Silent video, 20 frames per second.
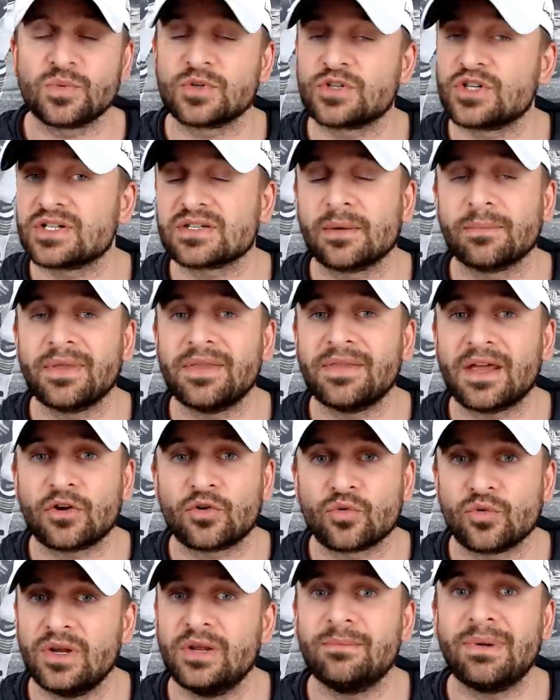which is something that
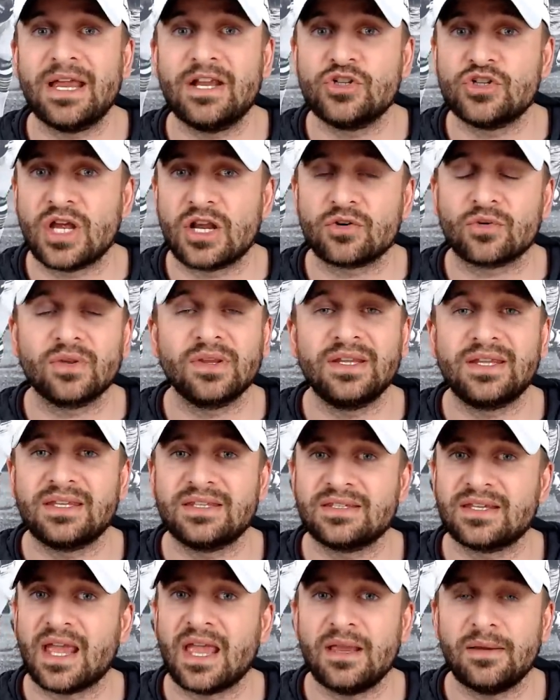Green Bay generally
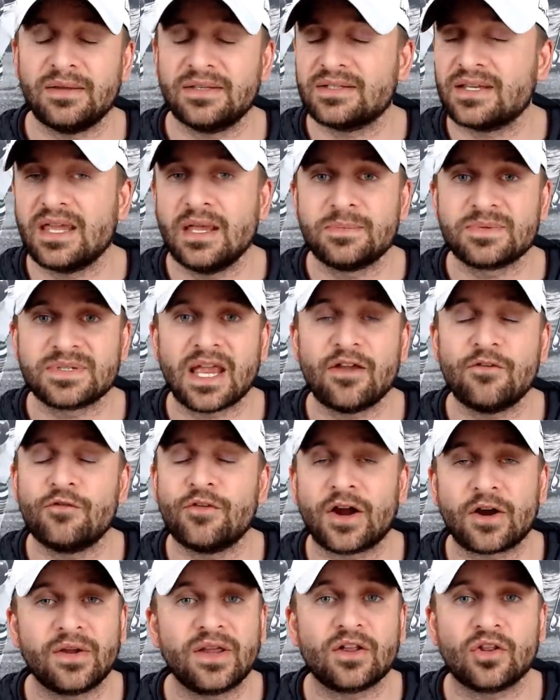keeps a
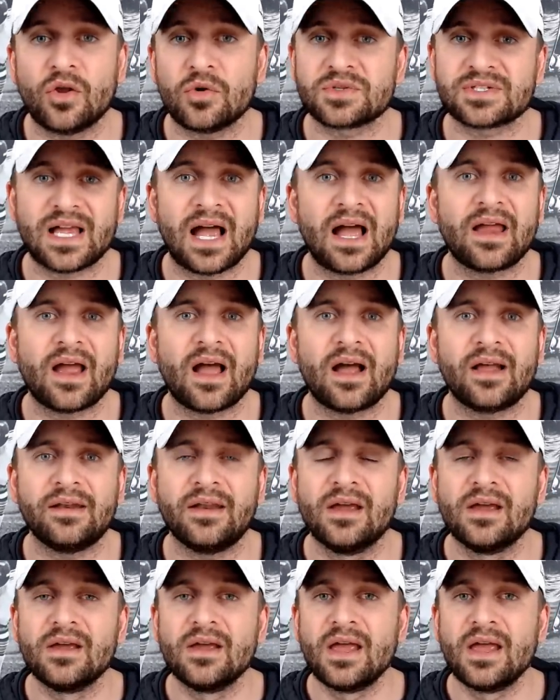very close eye on